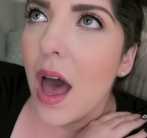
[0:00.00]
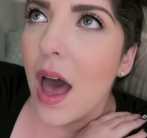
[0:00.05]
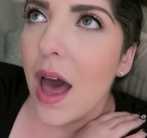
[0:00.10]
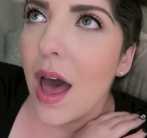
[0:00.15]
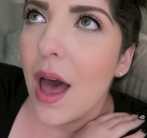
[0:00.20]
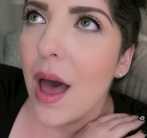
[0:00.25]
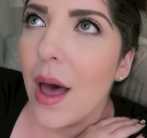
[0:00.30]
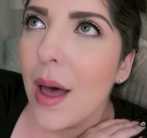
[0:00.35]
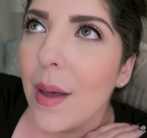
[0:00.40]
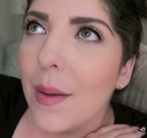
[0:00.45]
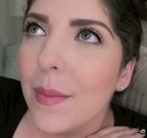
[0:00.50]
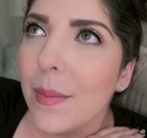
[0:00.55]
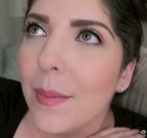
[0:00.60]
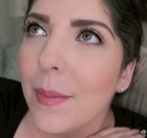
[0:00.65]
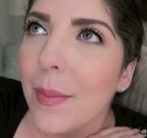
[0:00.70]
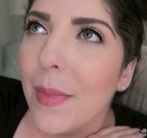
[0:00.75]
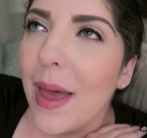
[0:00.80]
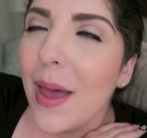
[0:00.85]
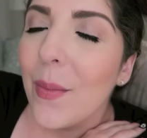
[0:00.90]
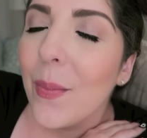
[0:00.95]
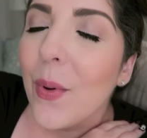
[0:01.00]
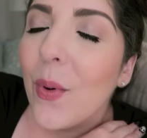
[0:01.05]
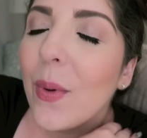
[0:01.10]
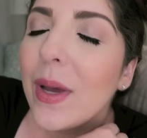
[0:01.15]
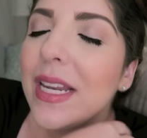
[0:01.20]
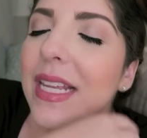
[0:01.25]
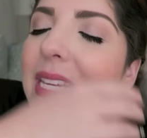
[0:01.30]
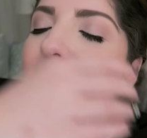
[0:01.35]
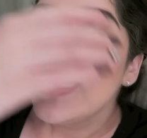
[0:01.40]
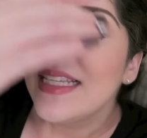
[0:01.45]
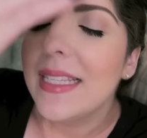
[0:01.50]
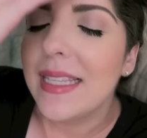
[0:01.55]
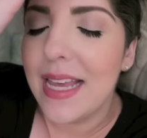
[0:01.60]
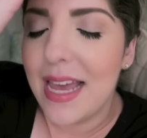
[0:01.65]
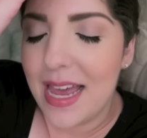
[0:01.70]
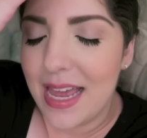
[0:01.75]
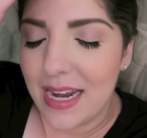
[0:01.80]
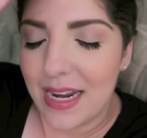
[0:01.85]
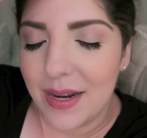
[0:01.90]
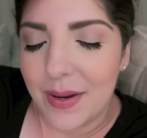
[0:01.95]
Um, but when he
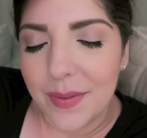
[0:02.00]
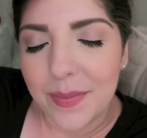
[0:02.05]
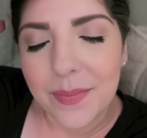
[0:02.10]
said,